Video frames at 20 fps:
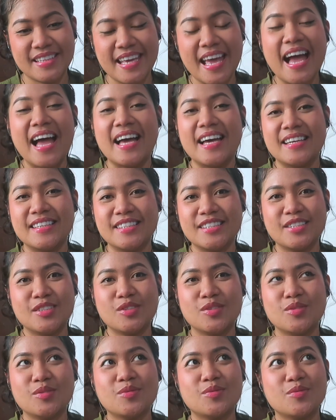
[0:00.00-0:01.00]
Yeah, I
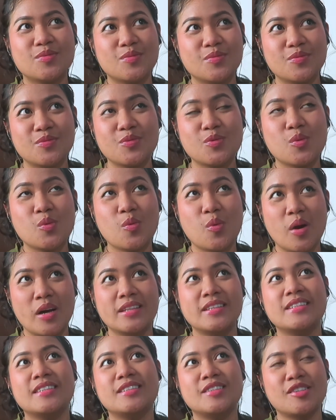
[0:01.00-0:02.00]
just
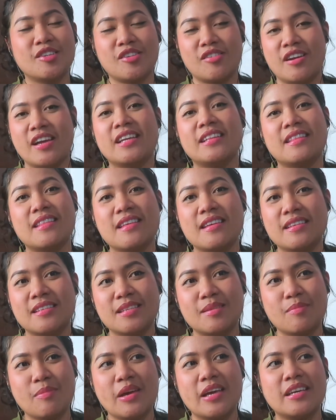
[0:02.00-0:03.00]
wanted to create
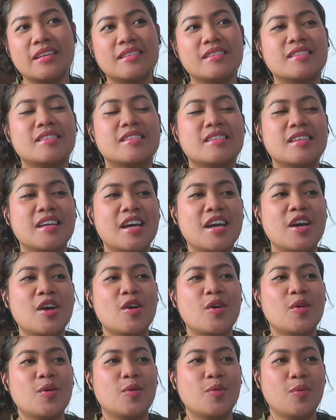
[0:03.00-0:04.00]
this space
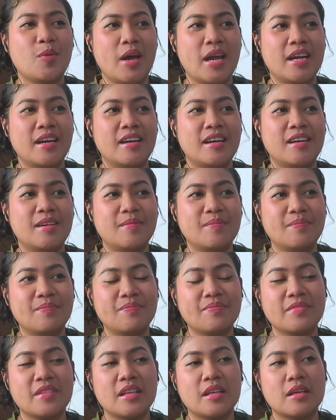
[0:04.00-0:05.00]
where
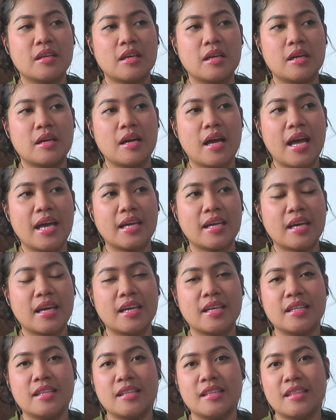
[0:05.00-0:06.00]
I
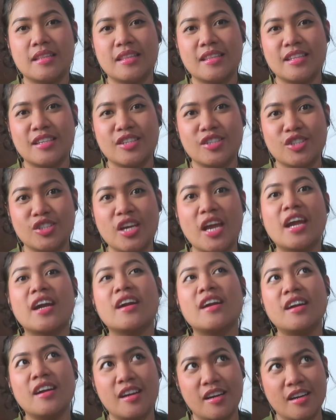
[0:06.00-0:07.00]
can
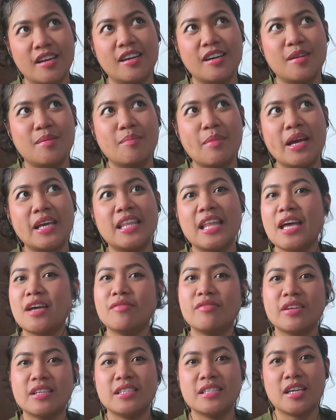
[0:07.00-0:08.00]
share my
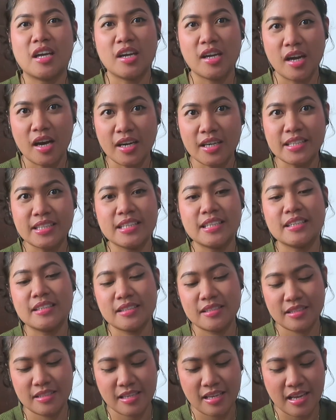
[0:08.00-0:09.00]
life as an
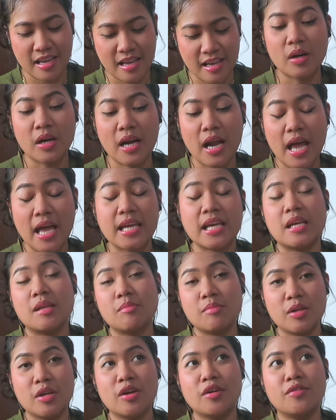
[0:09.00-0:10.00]
artist, or I
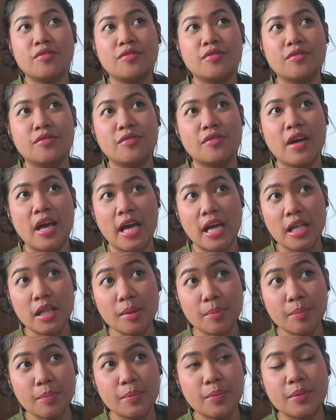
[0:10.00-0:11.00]
can be of
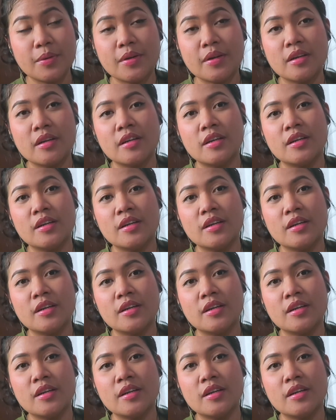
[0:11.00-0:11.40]
help